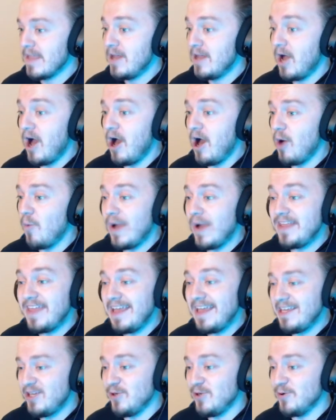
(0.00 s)
Oh, why
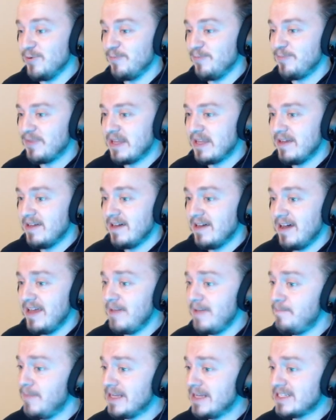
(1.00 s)
thank you.
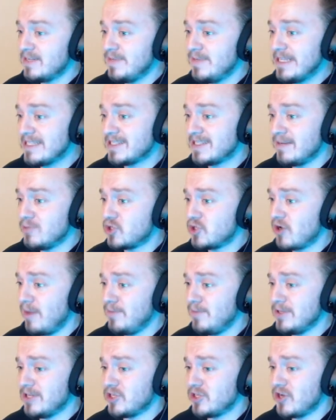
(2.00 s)
It must have been some
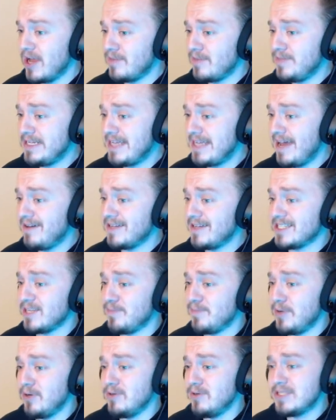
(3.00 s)
trouble to track me down, I
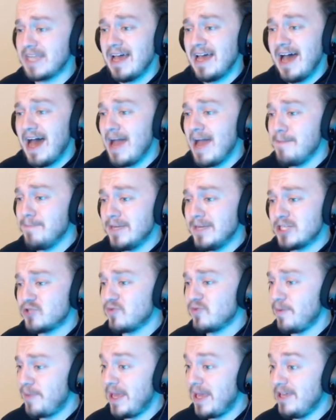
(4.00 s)
suppose. I must
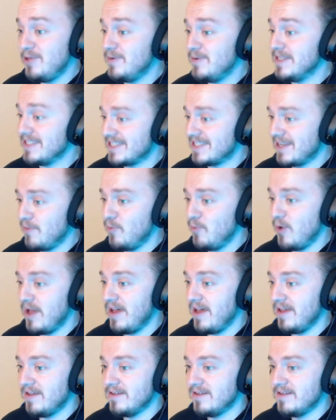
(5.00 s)
repay you in some
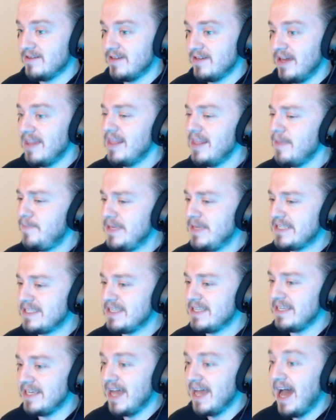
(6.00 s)
way. Let me
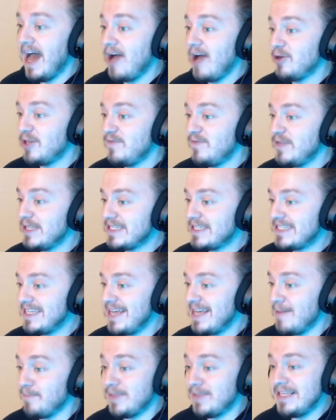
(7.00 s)
see. I'll give you this
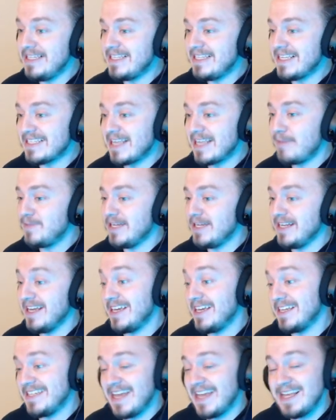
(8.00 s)
TM. Please accept it. It
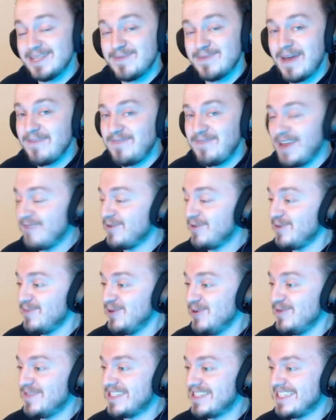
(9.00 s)
contains my favorite
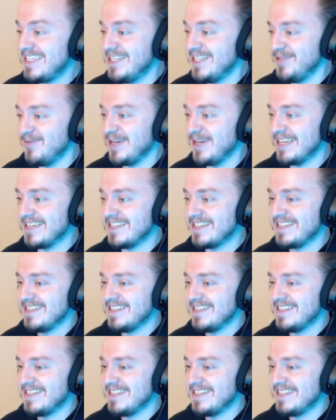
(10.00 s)
move, Steel Wing.